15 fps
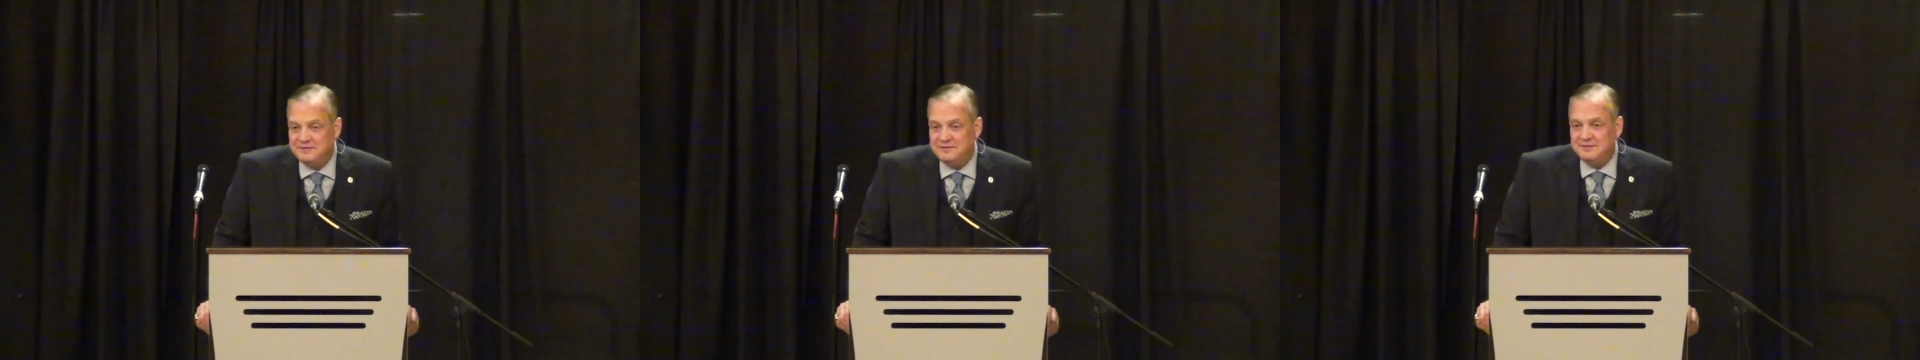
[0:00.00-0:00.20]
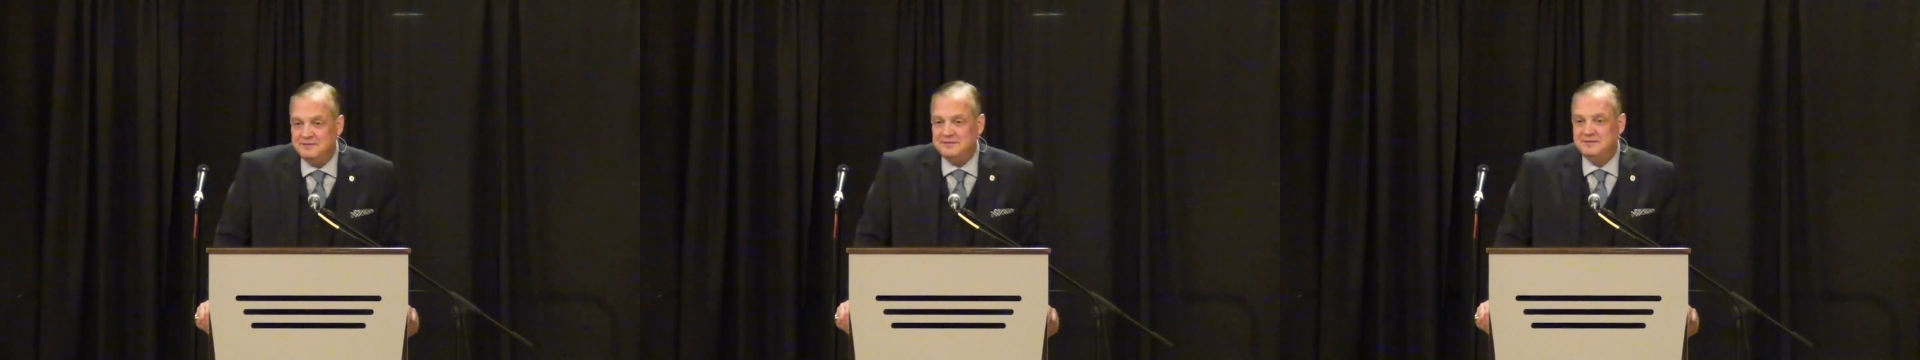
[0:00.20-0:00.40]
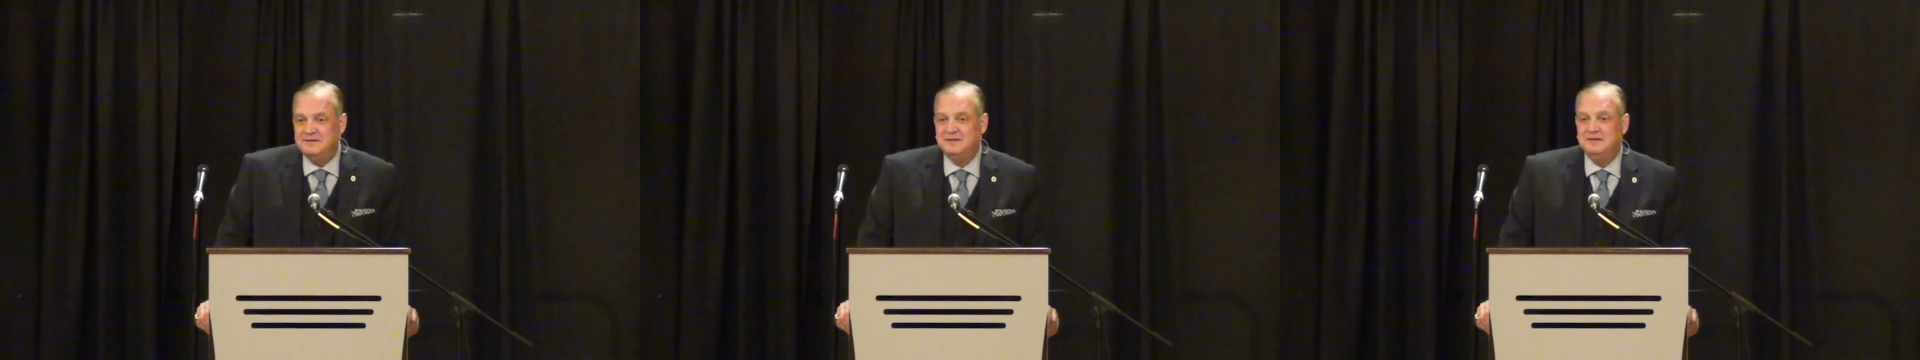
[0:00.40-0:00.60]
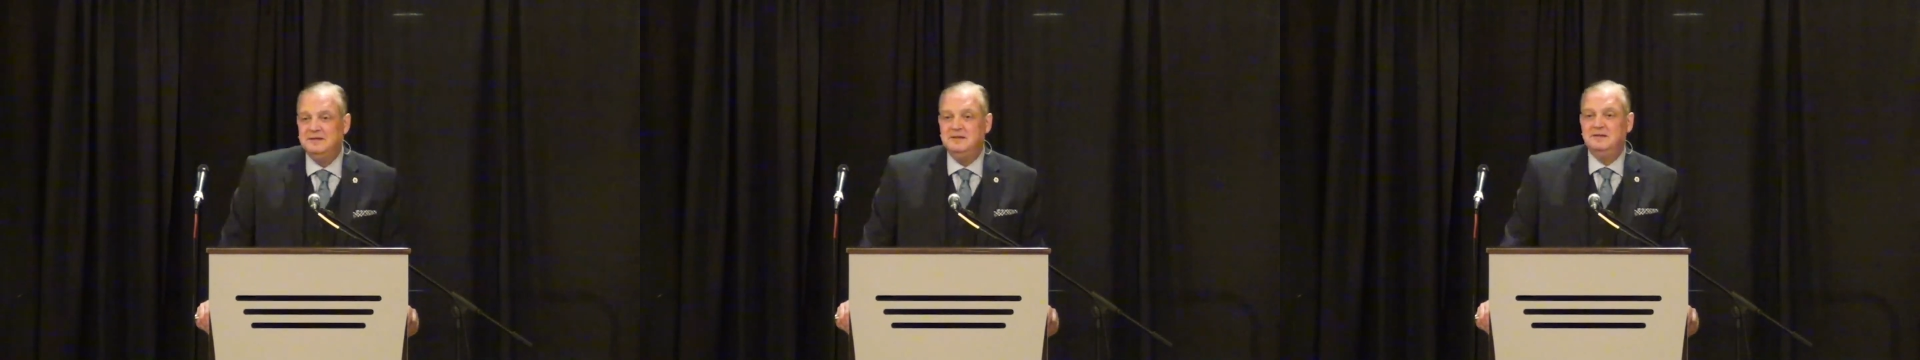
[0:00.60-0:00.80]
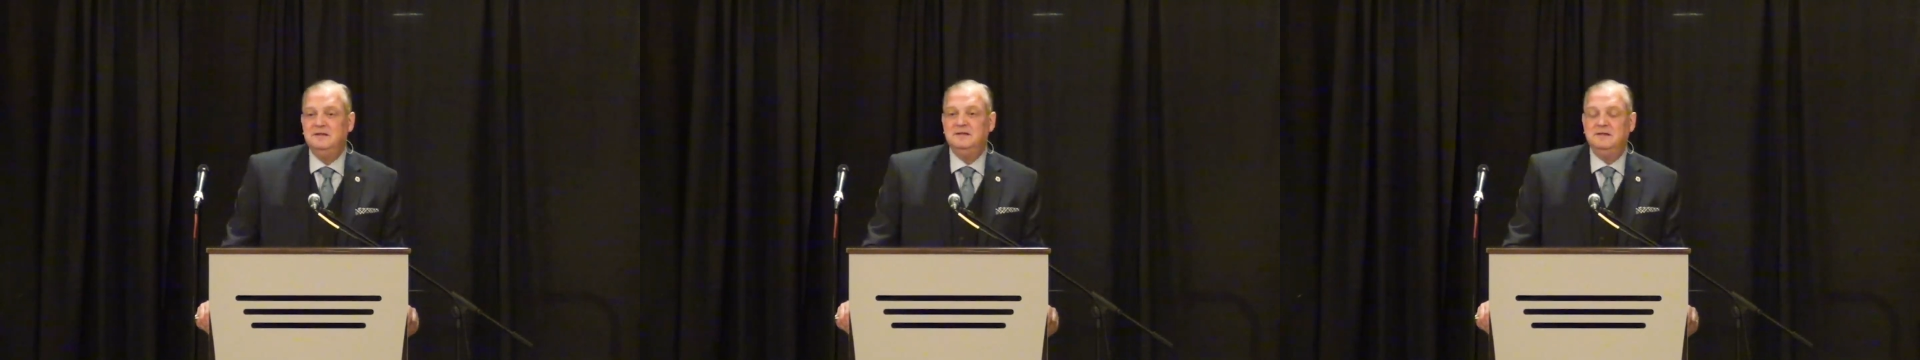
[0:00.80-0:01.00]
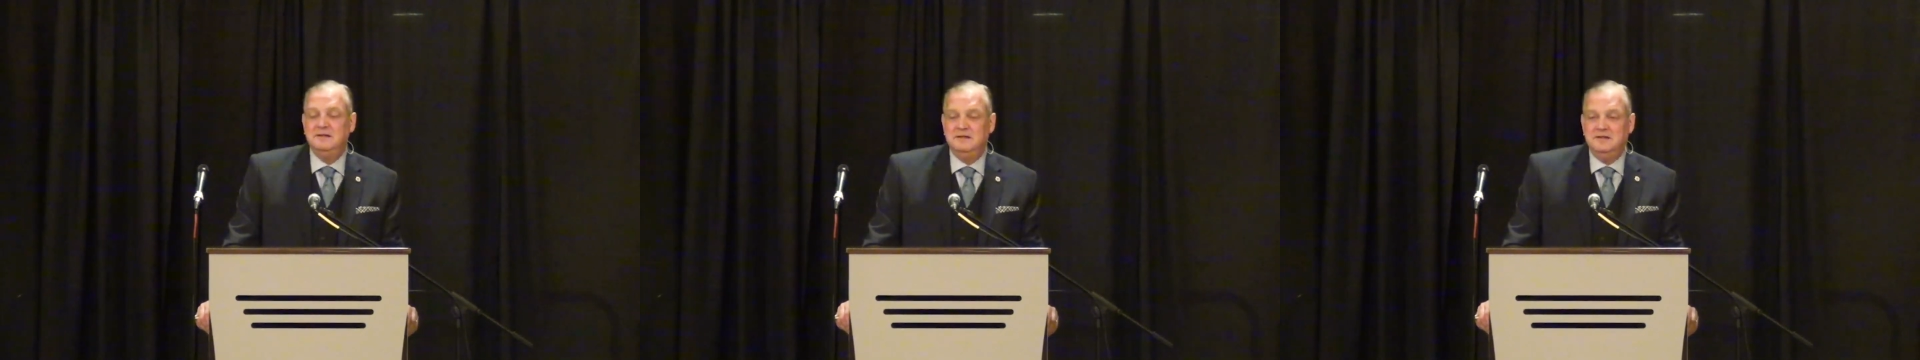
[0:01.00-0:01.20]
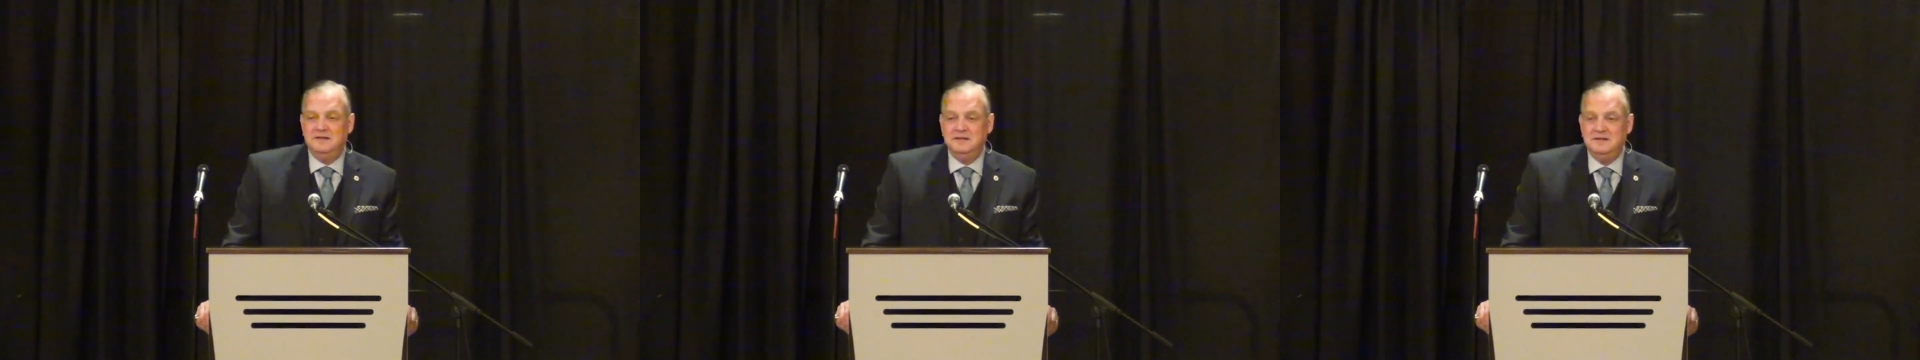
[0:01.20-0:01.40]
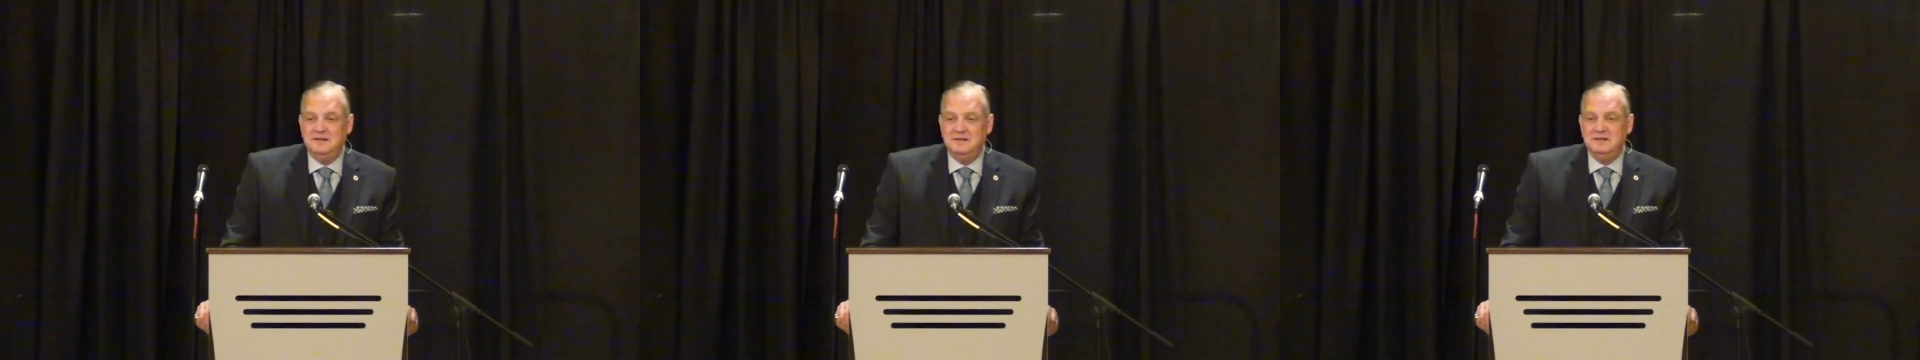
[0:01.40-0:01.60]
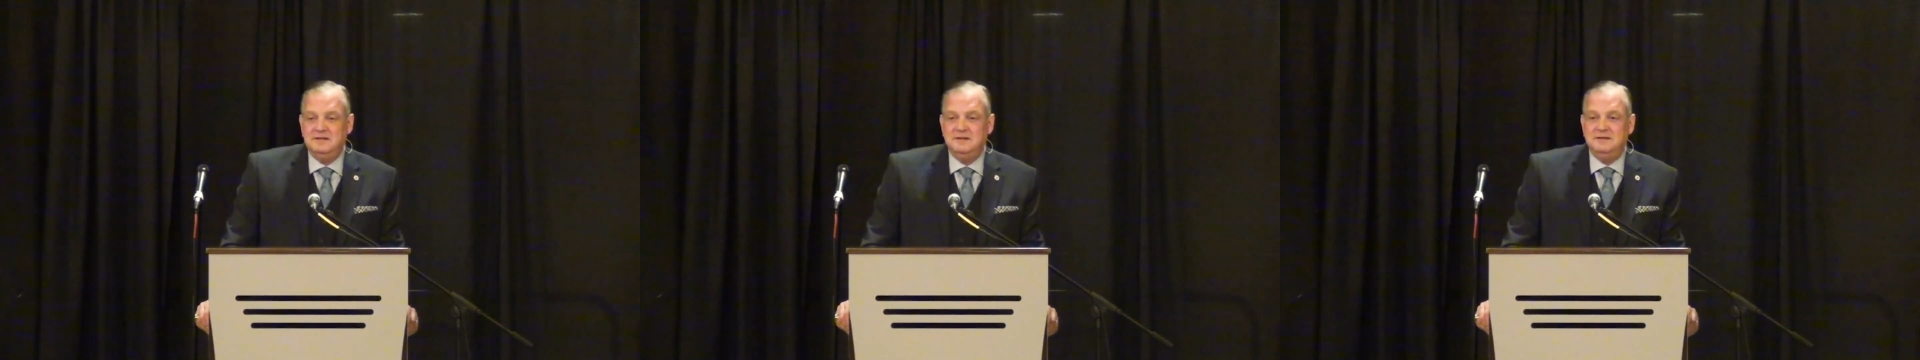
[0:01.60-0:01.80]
Nobody speaks.